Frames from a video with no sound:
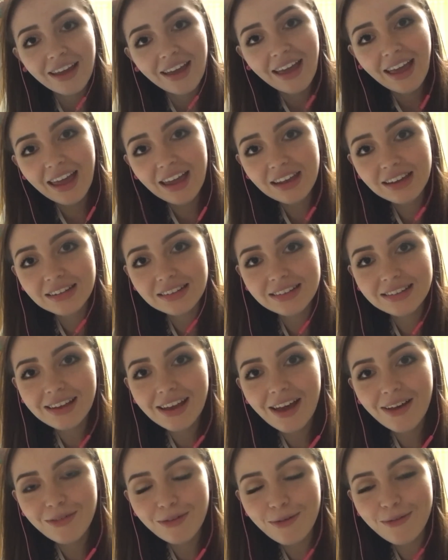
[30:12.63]
and
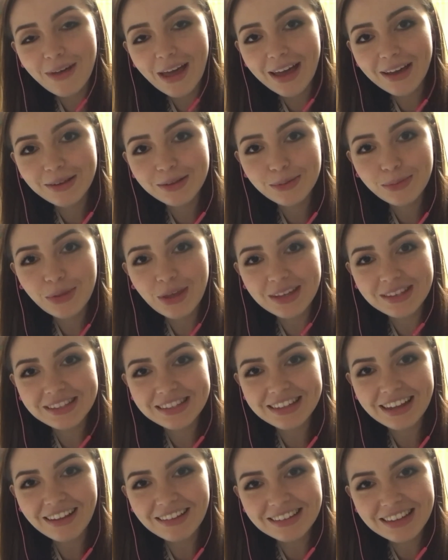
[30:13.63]
f of x plus
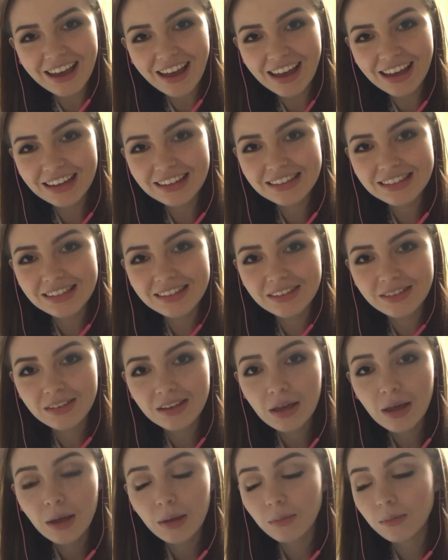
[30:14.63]
delta x,
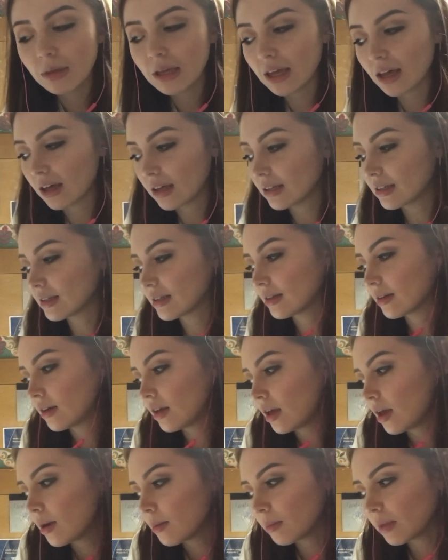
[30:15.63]
because
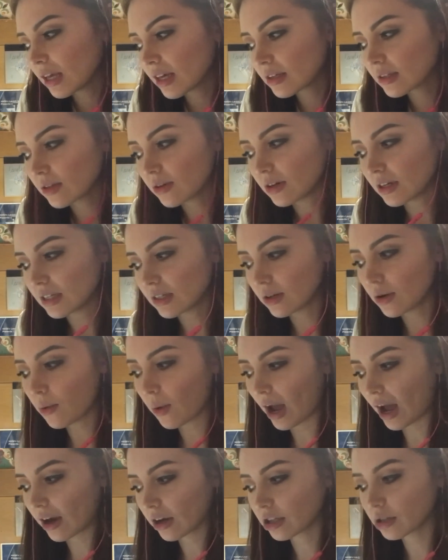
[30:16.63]
there is no
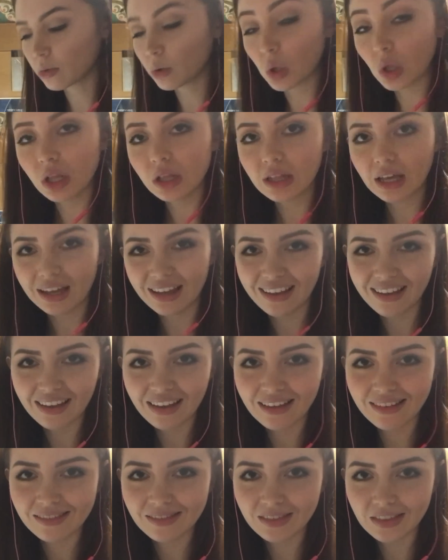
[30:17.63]
actual,
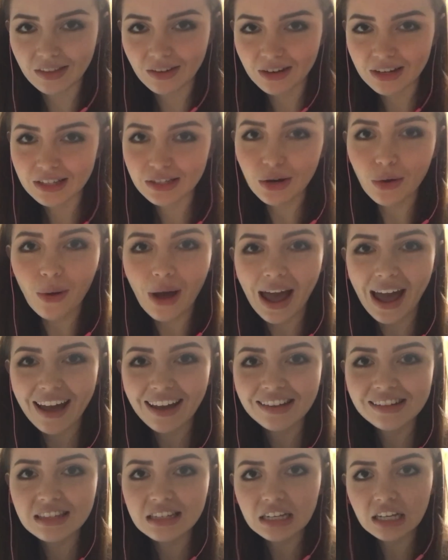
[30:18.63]
there is no
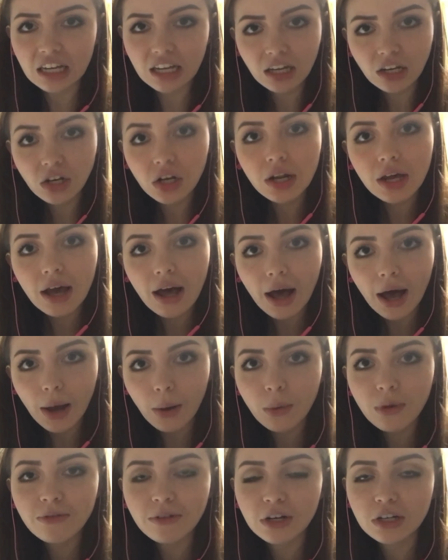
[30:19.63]
x in our
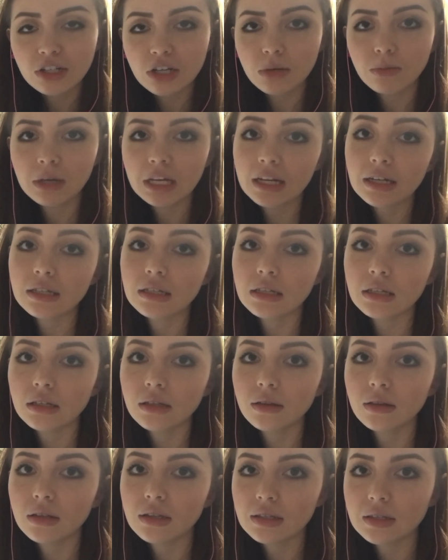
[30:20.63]
function, because
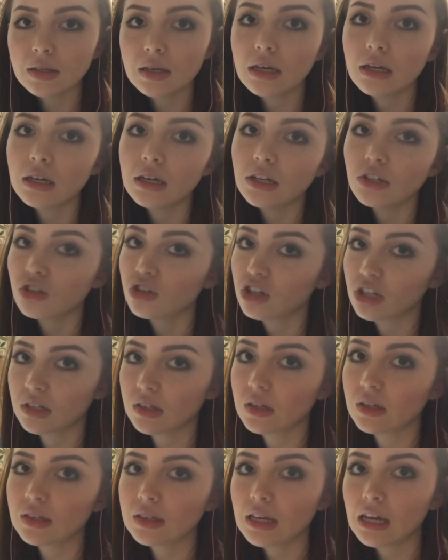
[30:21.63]
the c, it's just
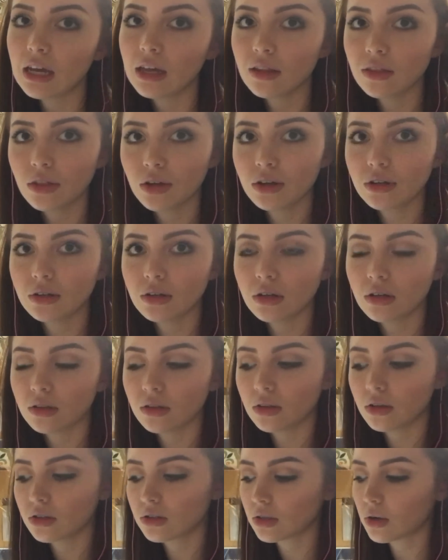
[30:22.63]
a c.
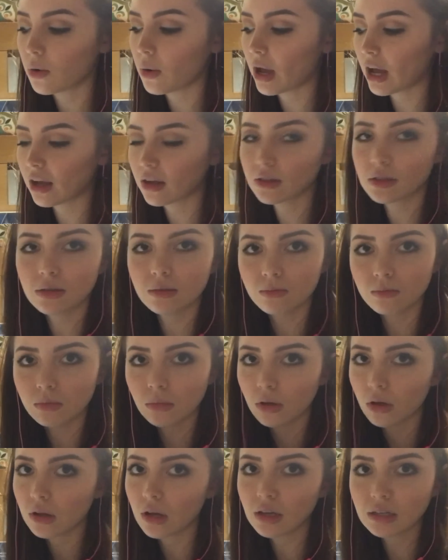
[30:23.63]
There's no x
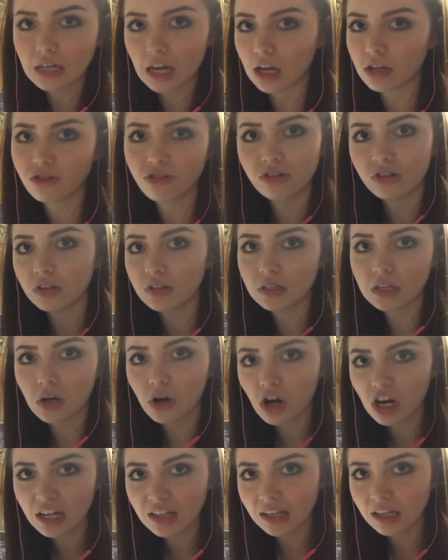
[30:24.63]
attached to the c or
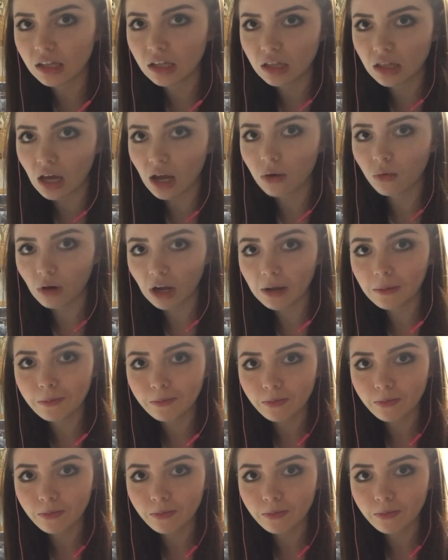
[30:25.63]
anything like that, right?